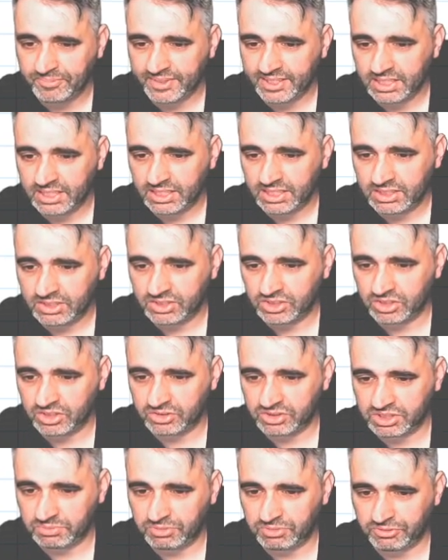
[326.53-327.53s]
So
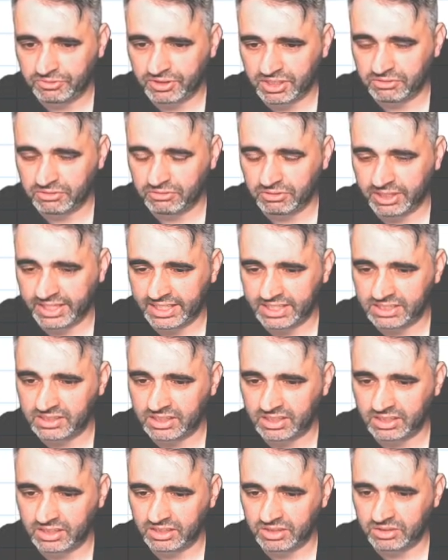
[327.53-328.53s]
simplify the right hand side of
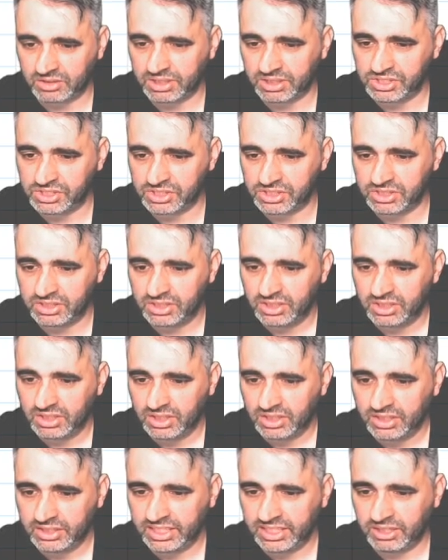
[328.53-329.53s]
the equation.
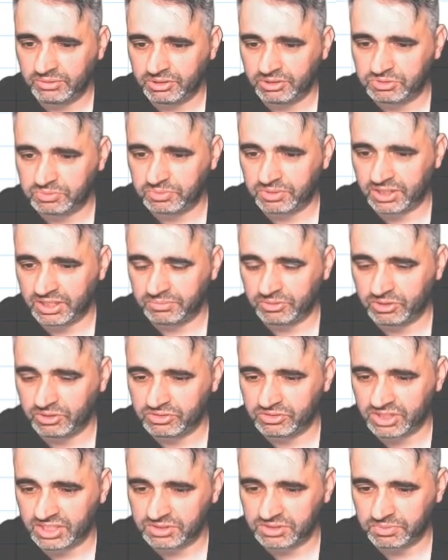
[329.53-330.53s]
Now multiply both
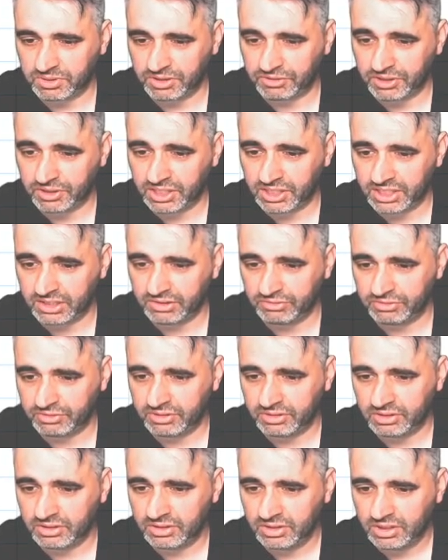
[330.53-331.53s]
sides by 5.
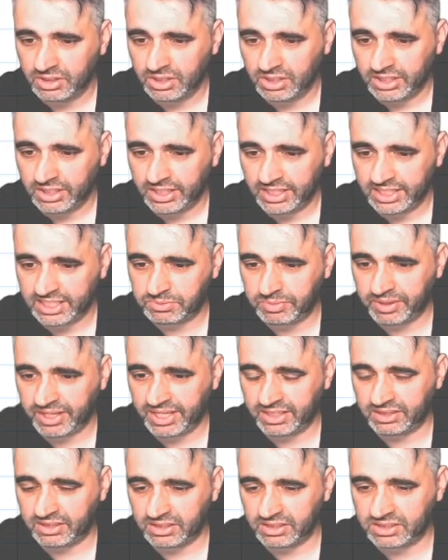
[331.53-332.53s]
Expand
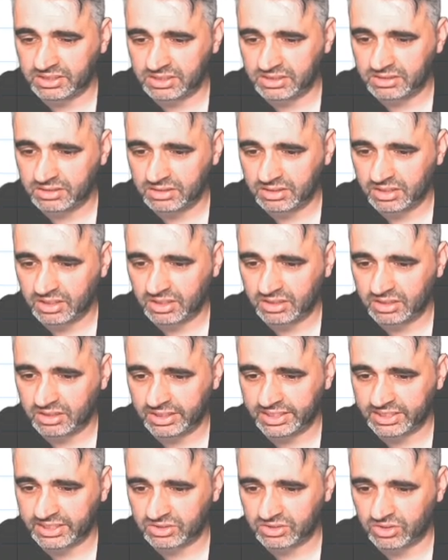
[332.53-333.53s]
this. Collect
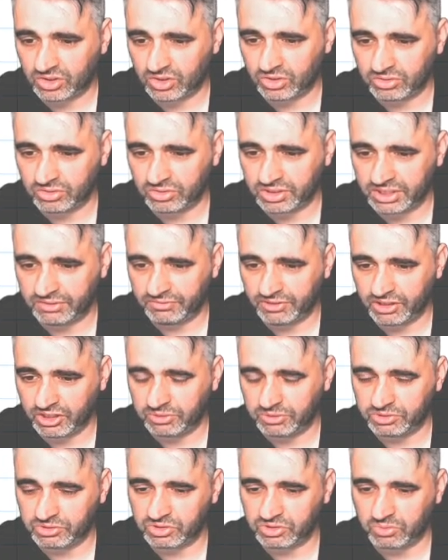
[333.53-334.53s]
all the
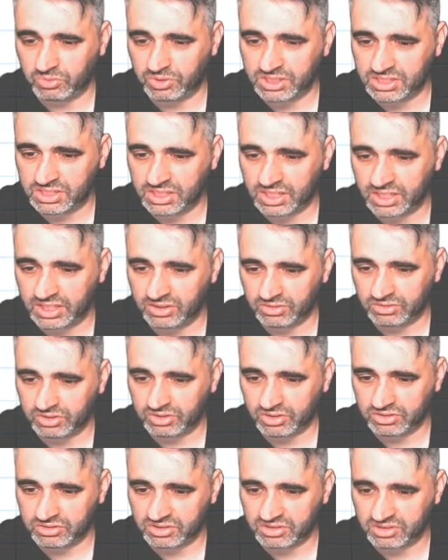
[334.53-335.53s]
variables on one side and all the
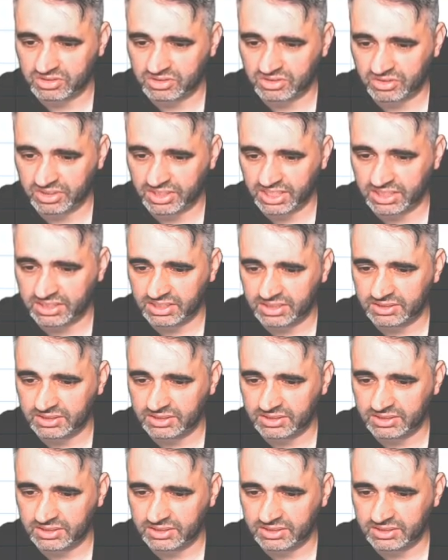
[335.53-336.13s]
constants on the other.